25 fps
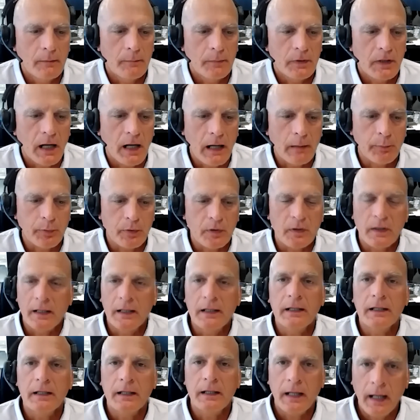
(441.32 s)
copper,
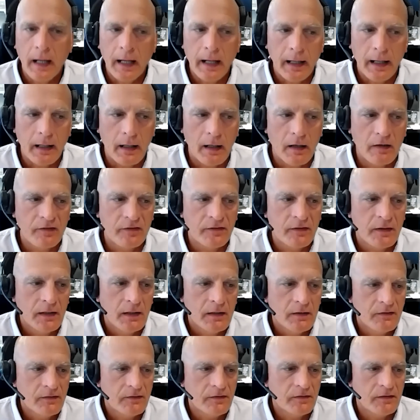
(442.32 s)
and it has
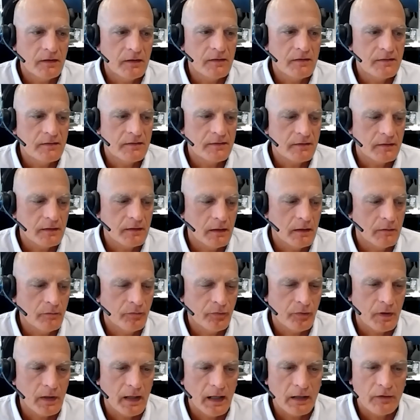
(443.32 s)
since for
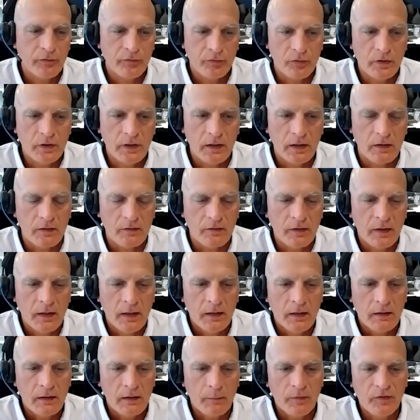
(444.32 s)
the last few years.
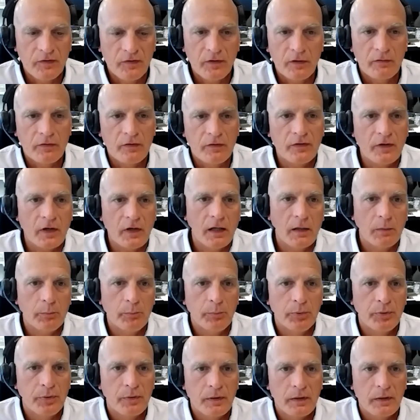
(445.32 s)
Now, the silver's up